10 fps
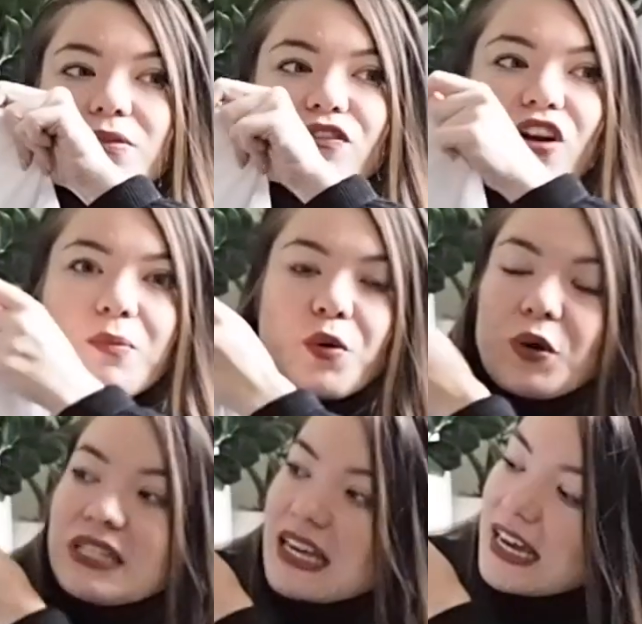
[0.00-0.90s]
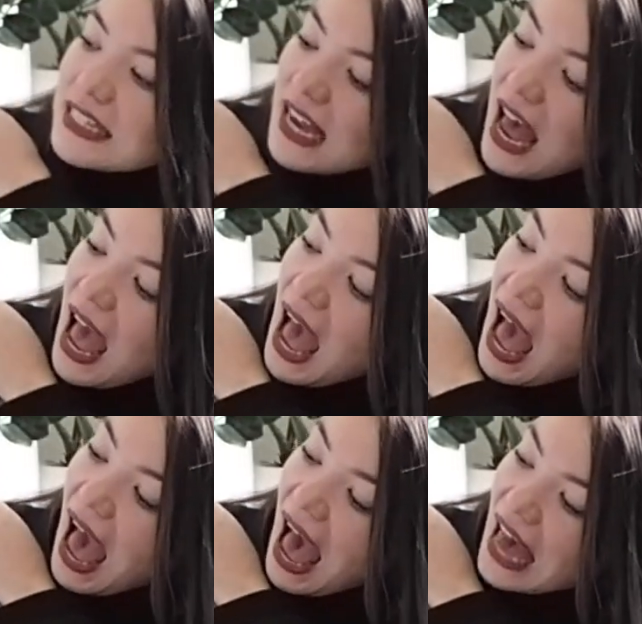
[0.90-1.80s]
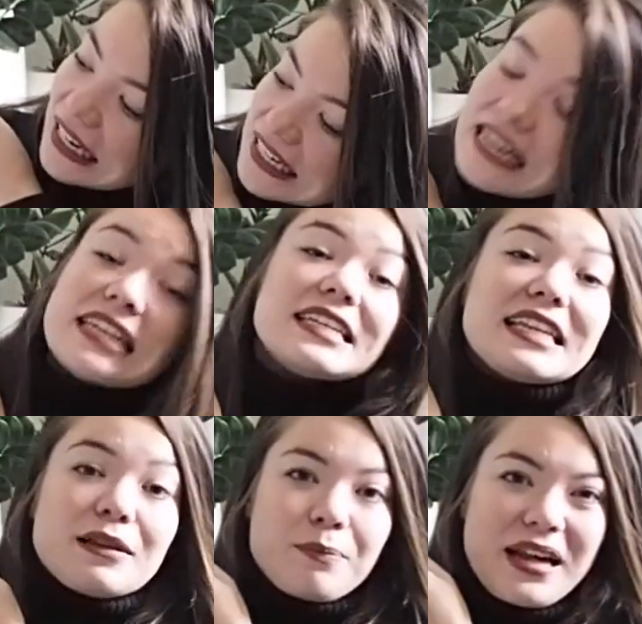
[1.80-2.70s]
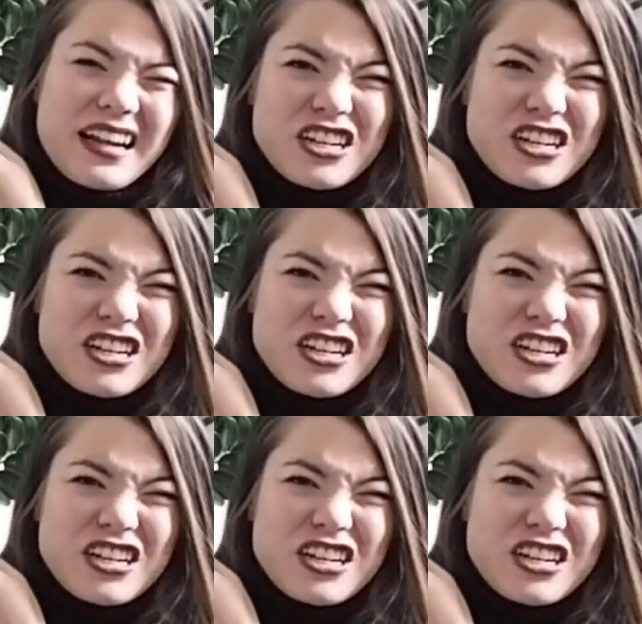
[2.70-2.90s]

before I bought it, and it is a little big.